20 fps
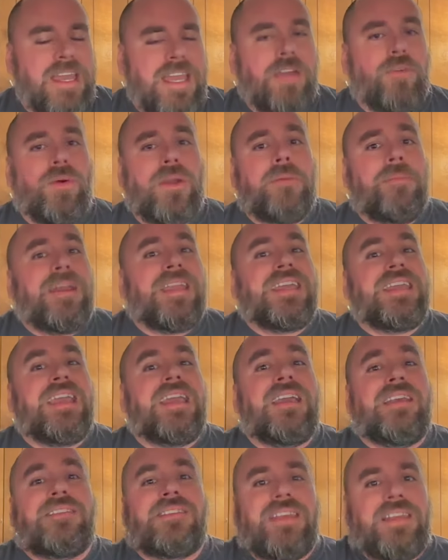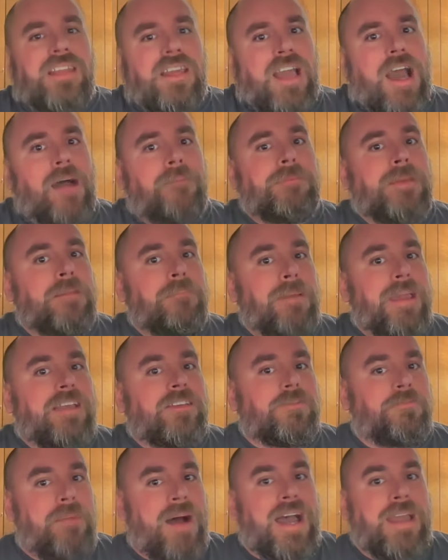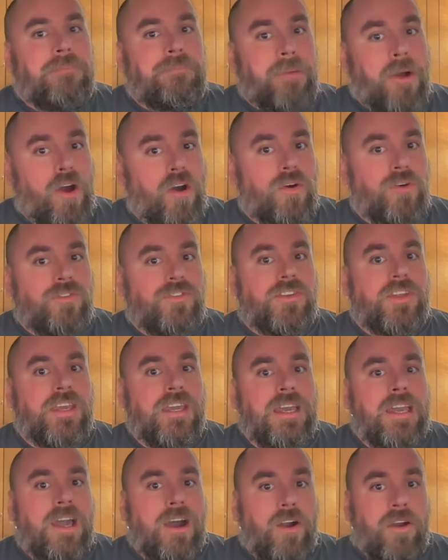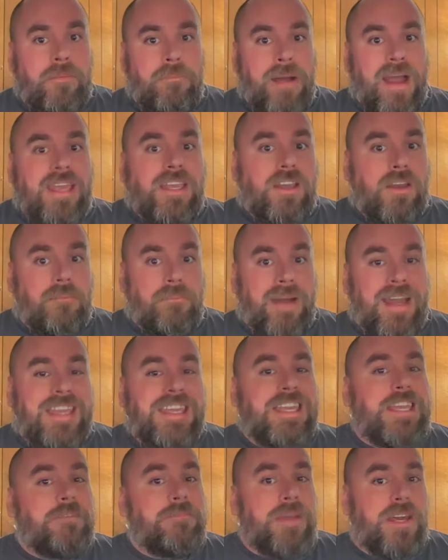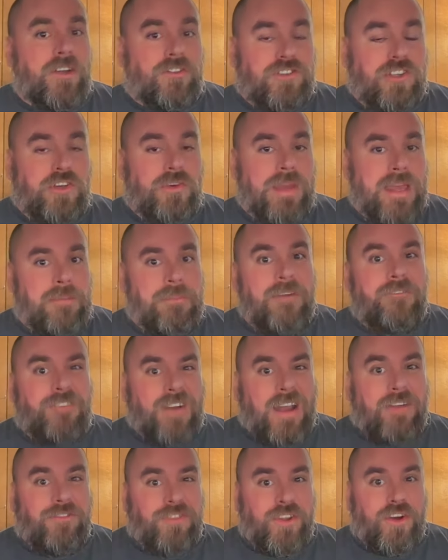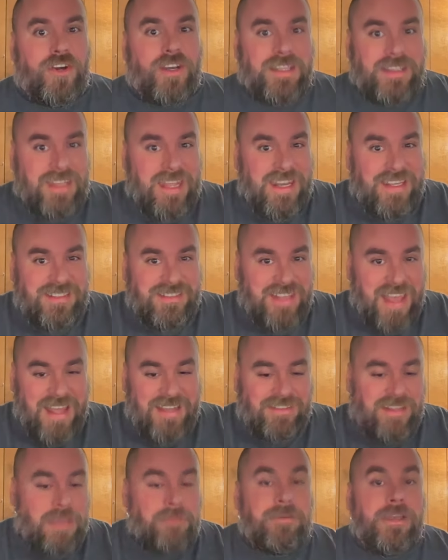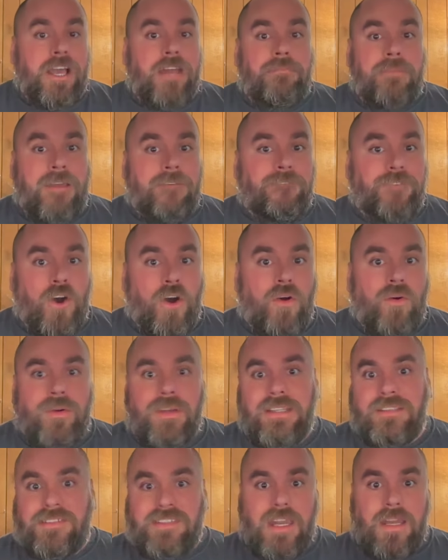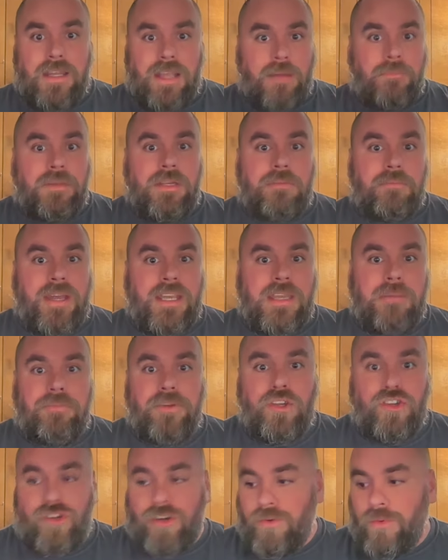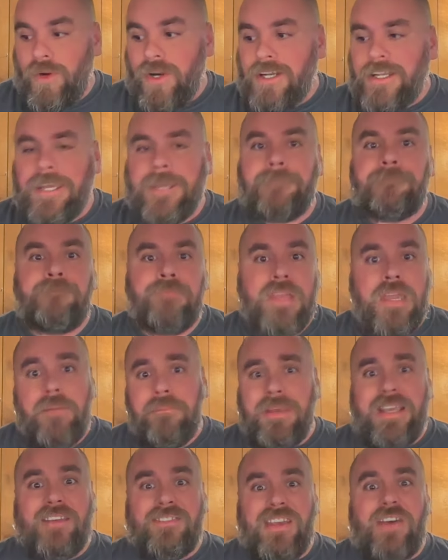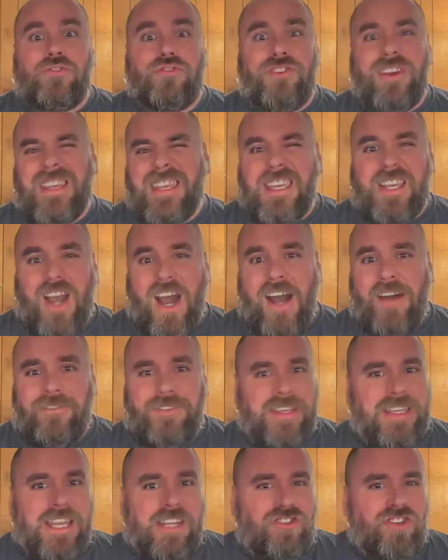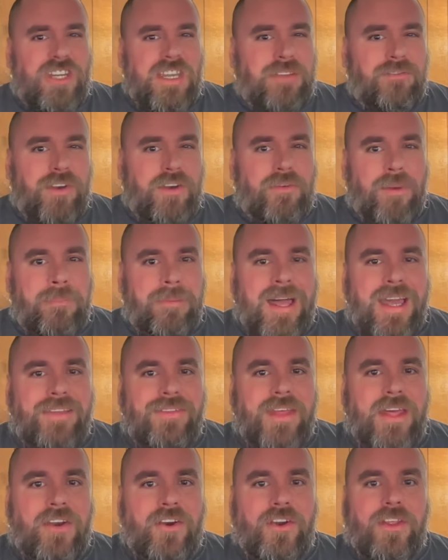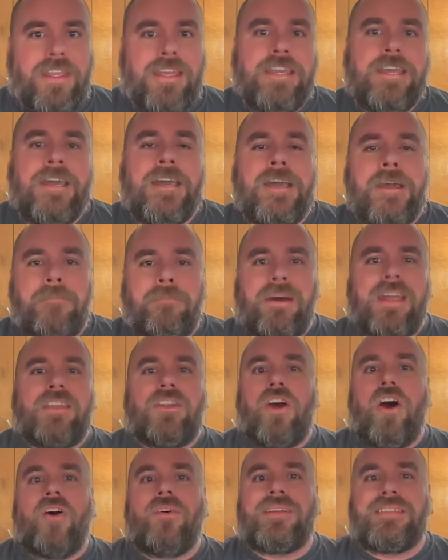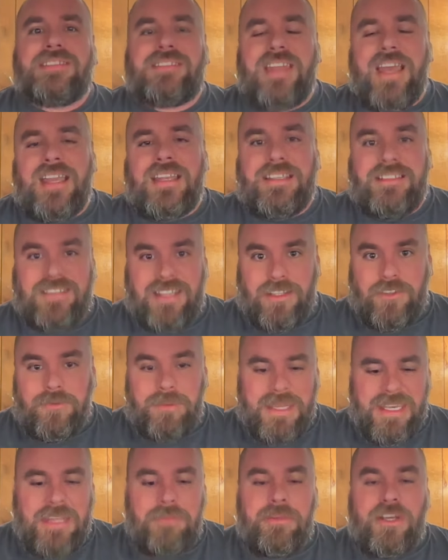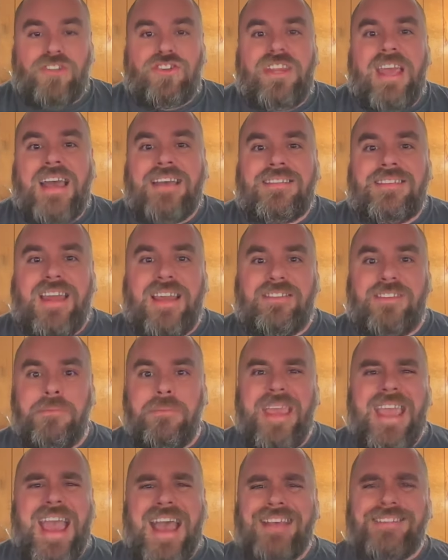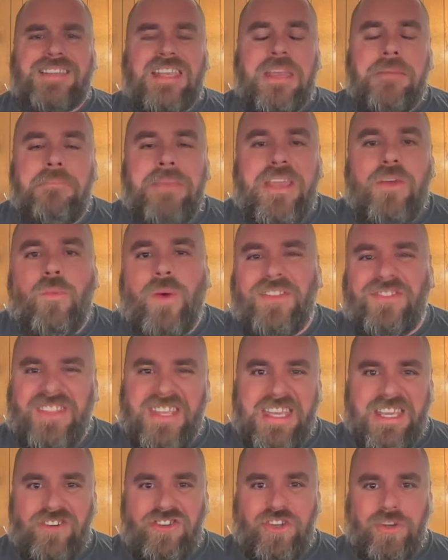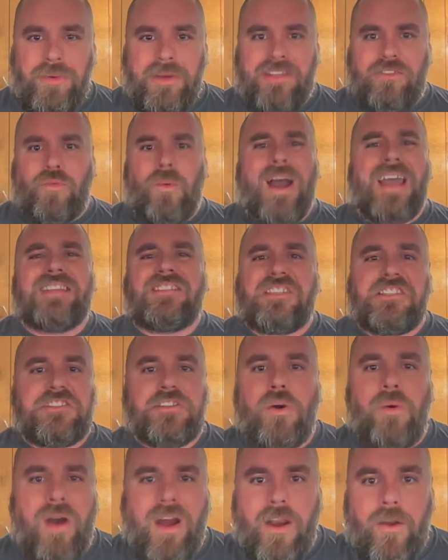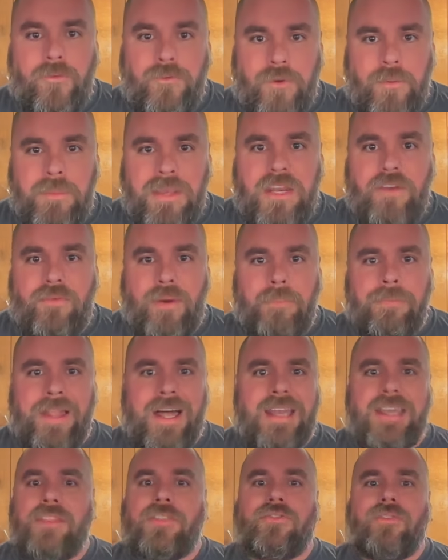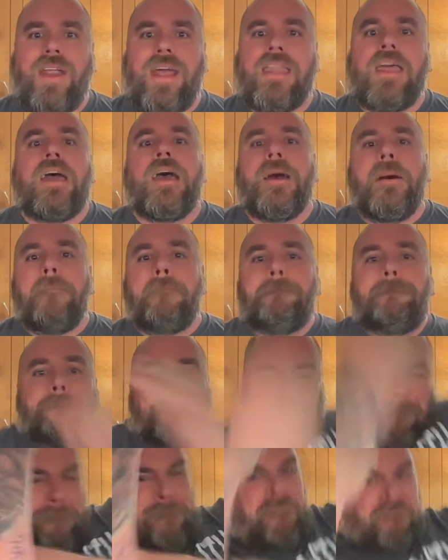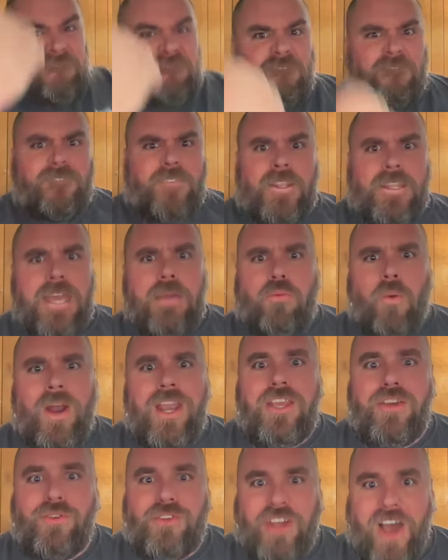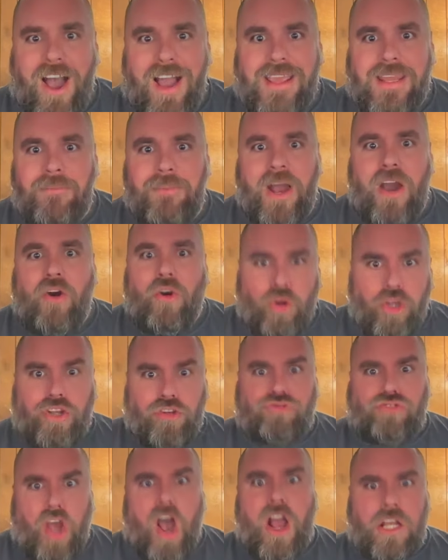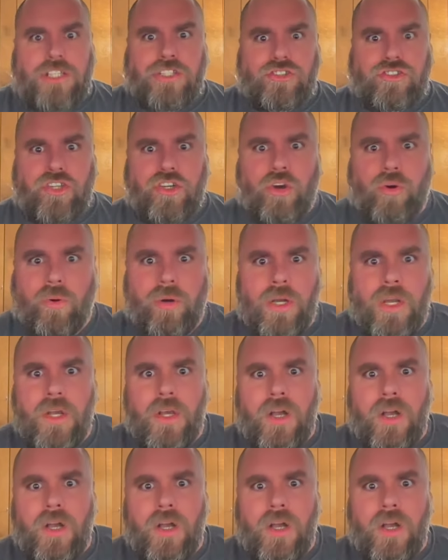It would have been easy to copy and paste my post or my email to him at 5:30 that I sat typing on my phone instead of coming to my computer and working because I was drinking coffee and I shouldn't even have replied that early. But no, instead, he sends me an email chastising me, asking me what the issue is. Why is it so hard for me to reply in thread? Like, what are you talking about? Who are you talking to?